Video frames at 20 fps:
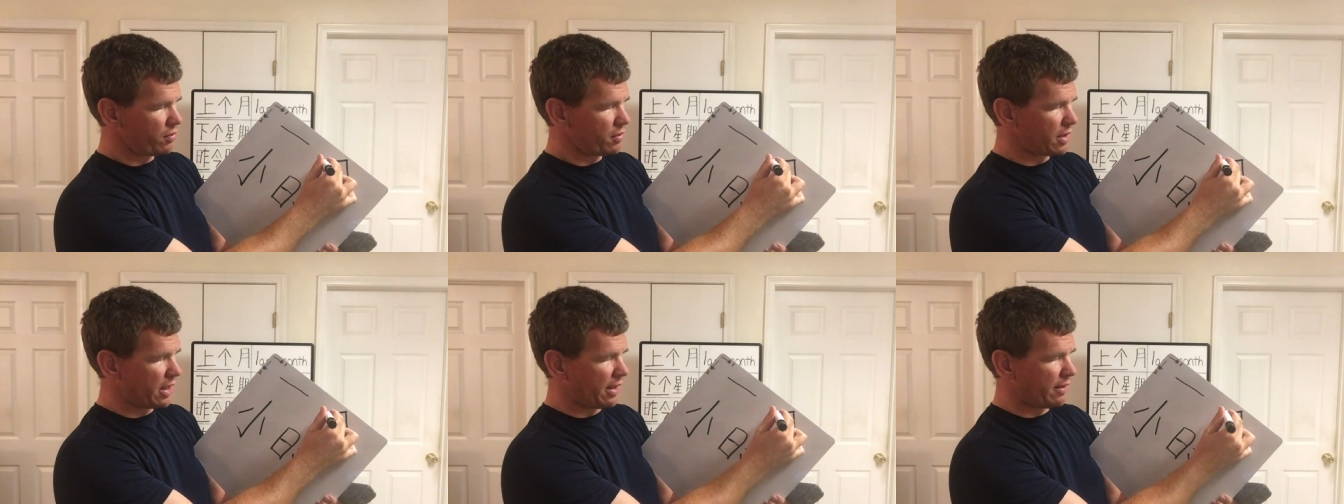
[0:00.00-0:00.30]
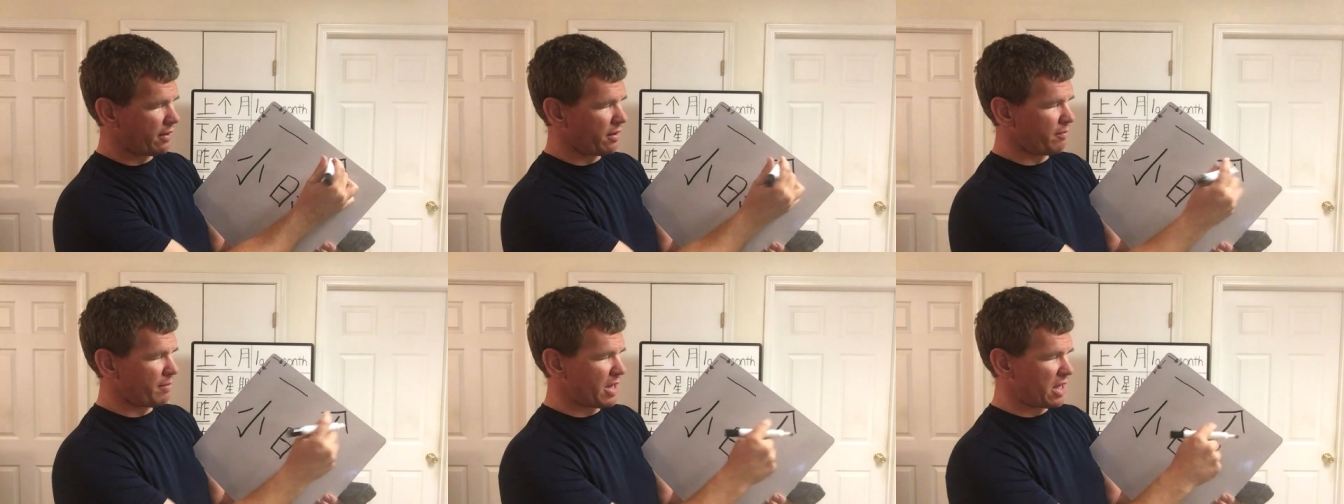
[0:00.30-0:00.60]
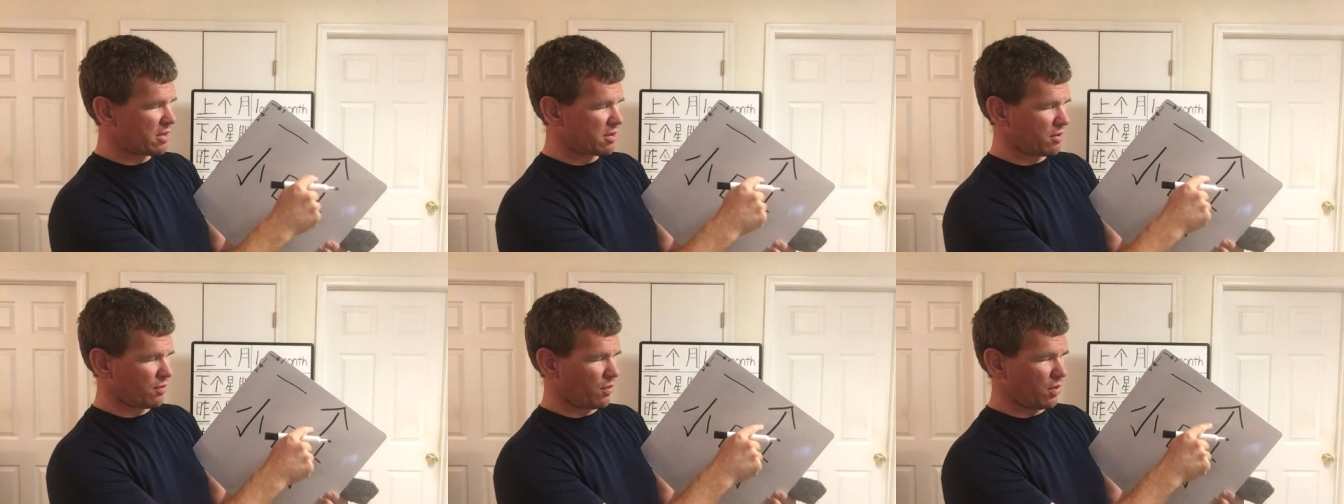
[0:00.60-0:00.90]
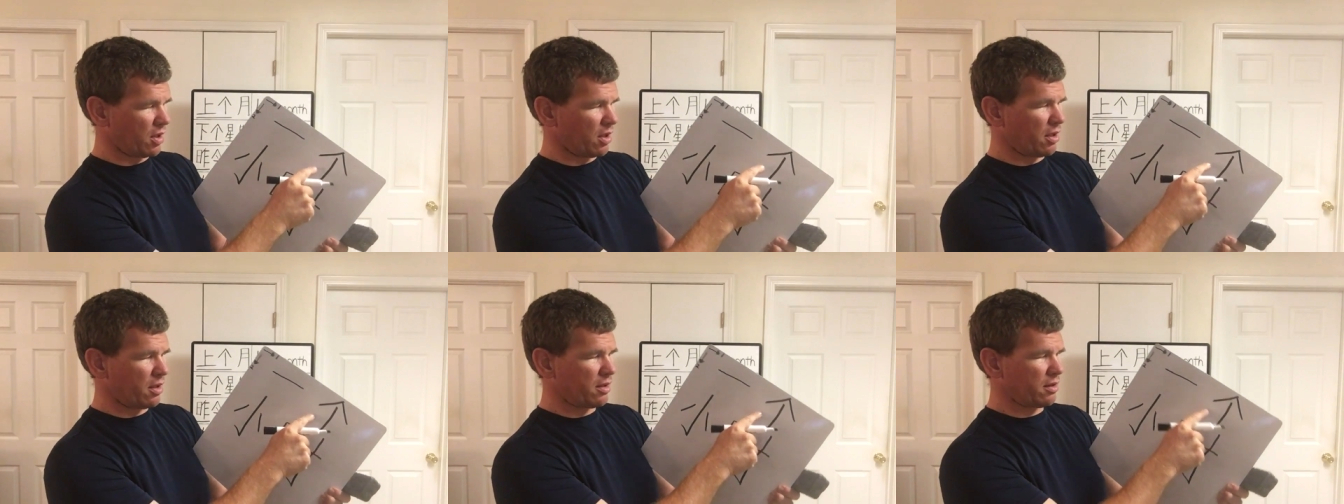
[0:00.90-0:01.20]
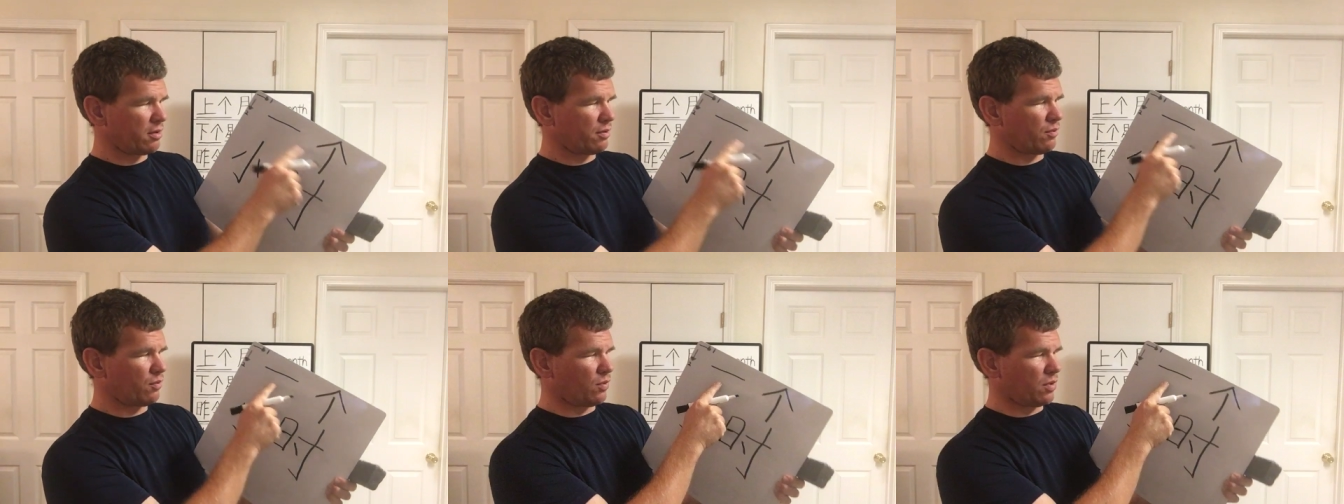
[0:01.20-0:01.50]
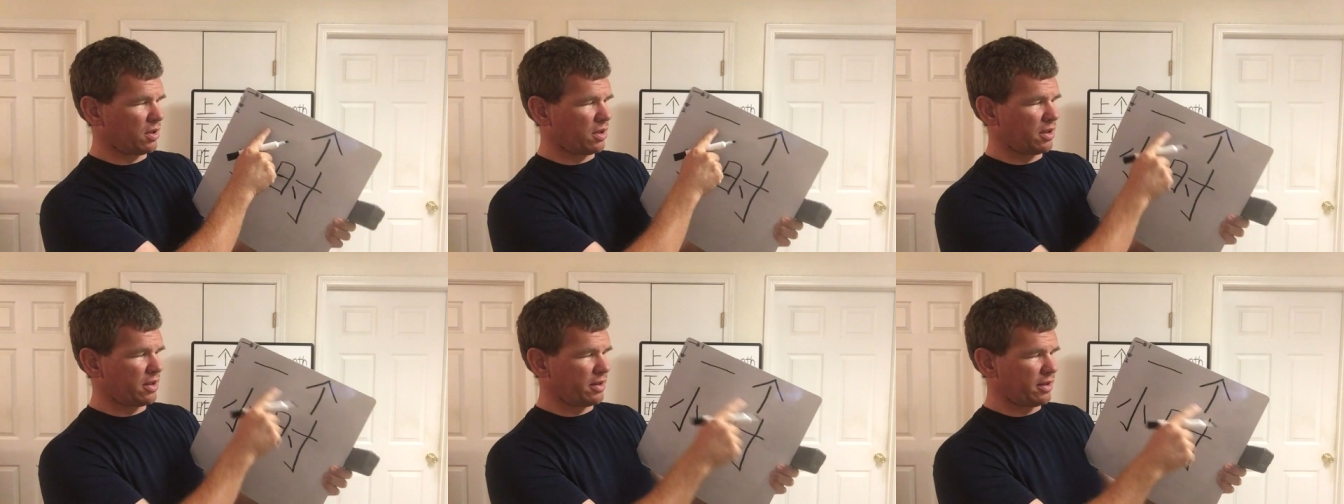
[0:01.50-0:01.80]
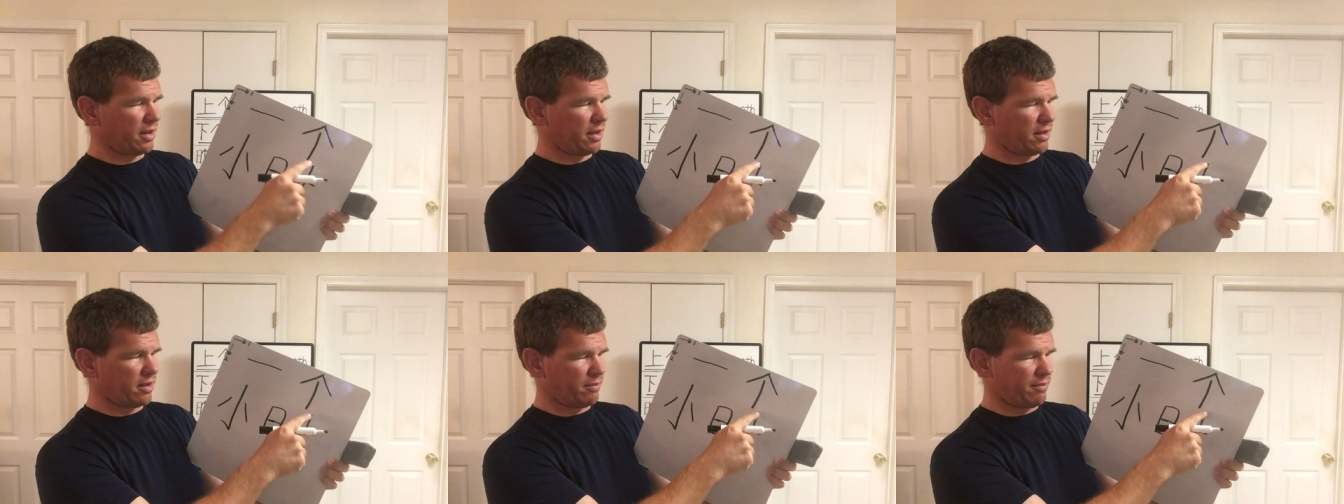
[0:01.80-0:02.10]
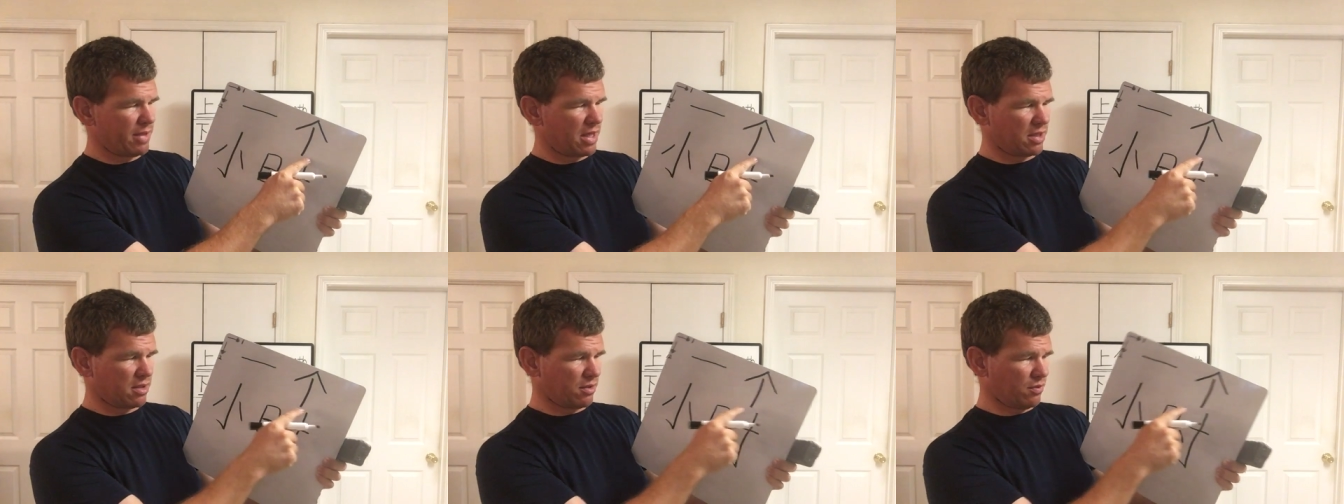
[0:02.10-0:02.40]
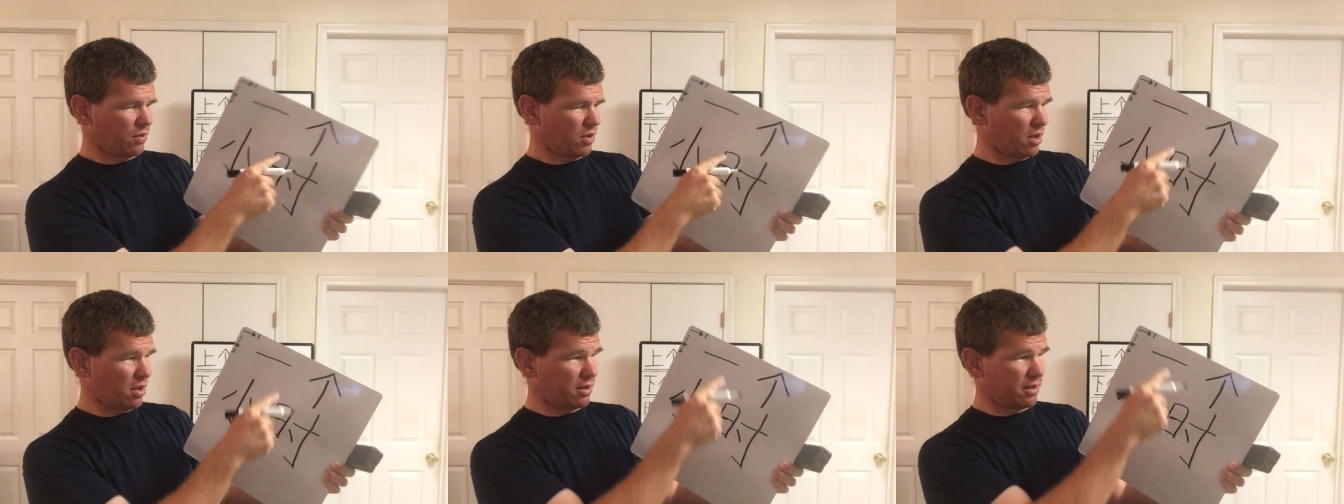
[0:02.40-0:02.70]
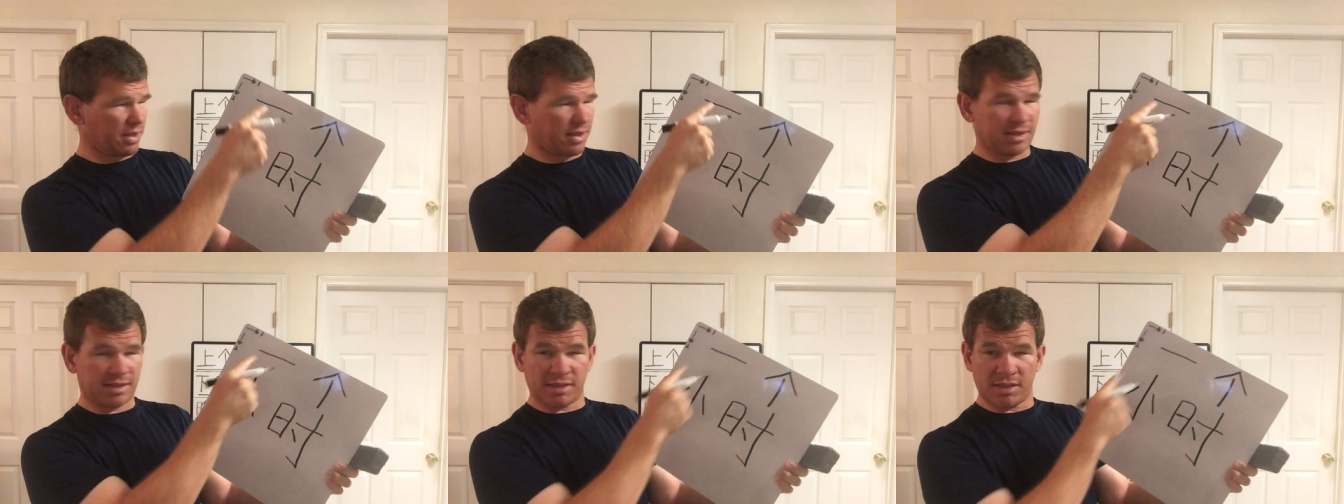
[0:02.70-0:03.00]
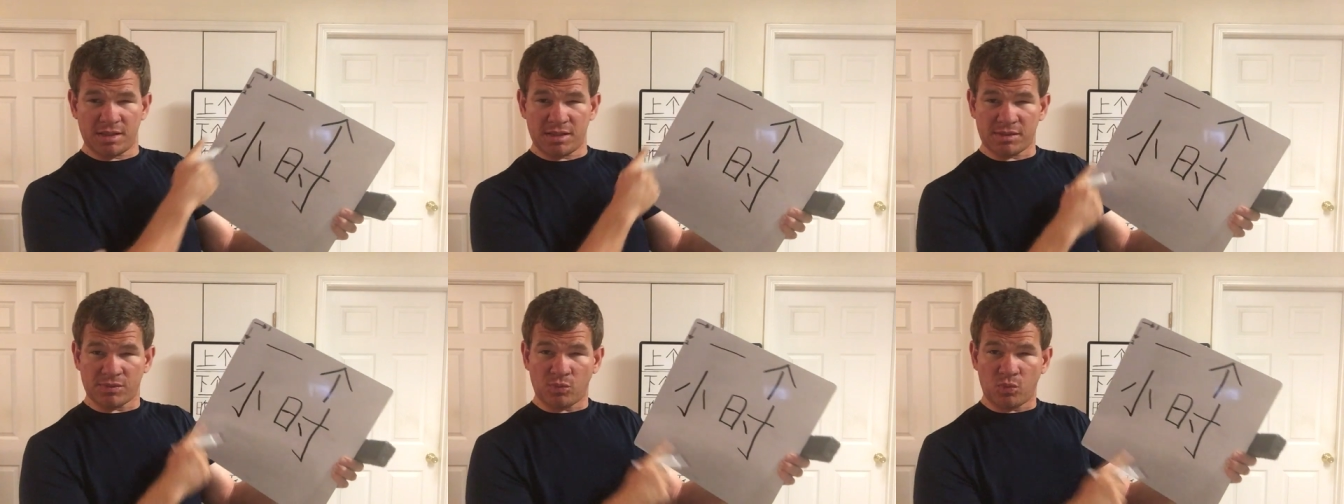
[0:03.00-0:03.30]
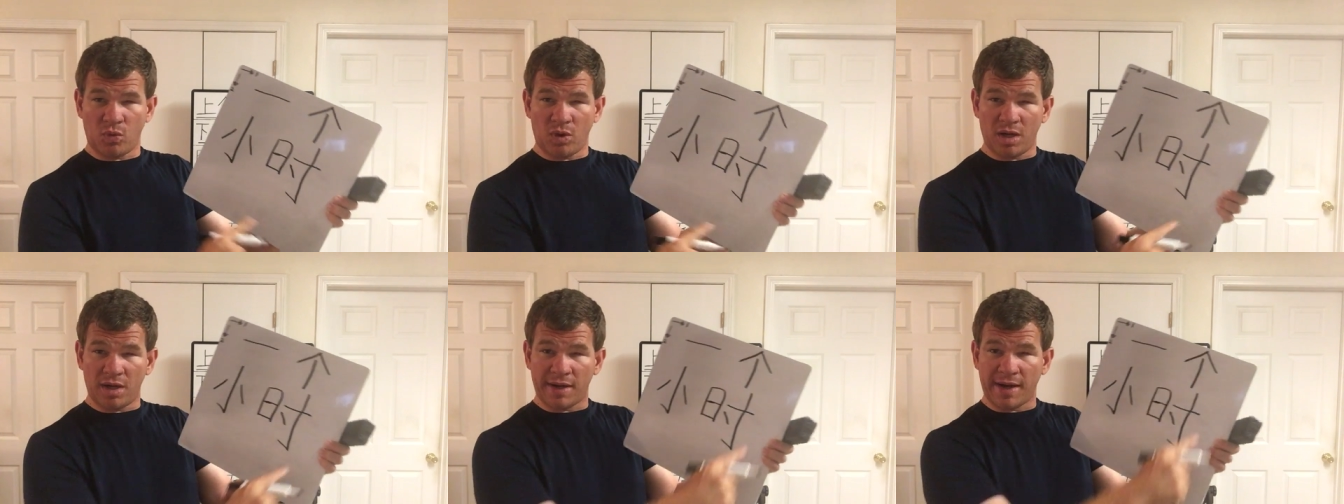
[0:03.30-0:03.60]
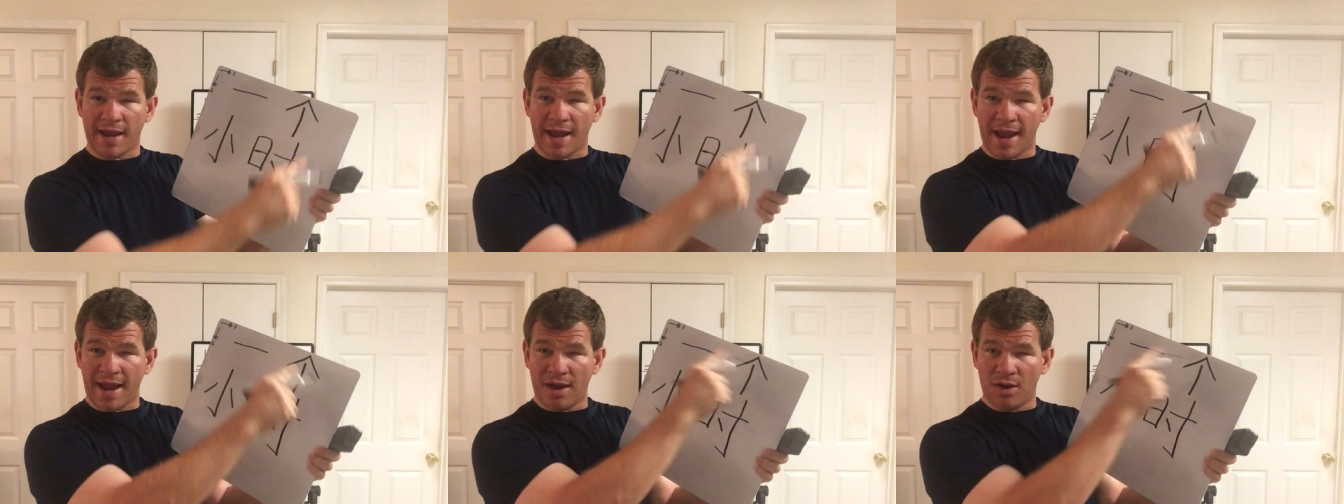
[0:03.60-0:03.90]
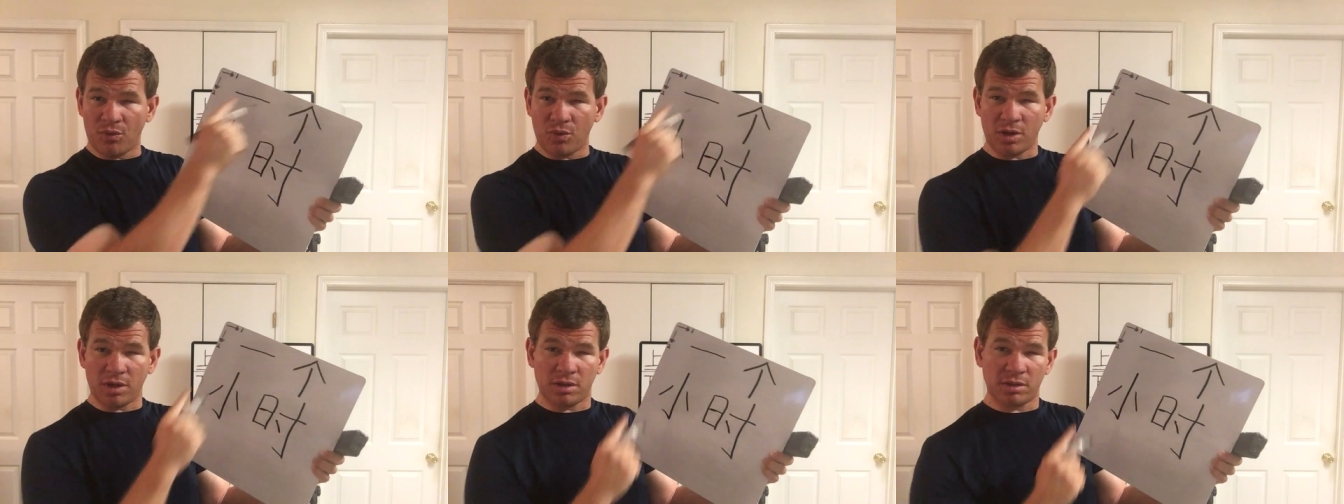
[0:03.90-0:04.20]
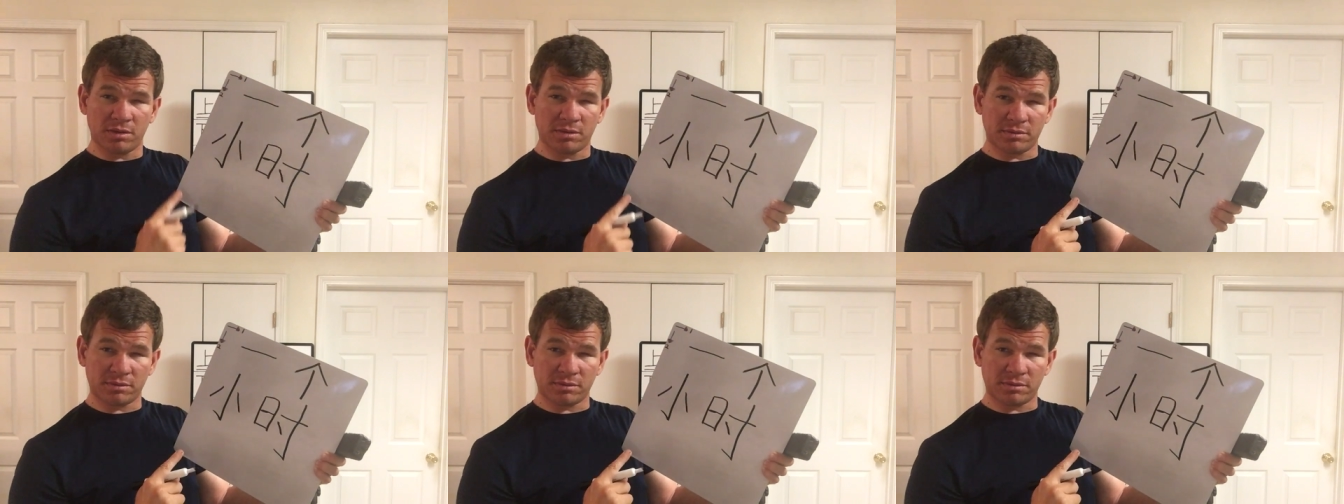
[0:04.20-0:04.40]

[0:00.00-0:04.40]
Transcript: and the measure word, one and the measure word, this is one hour.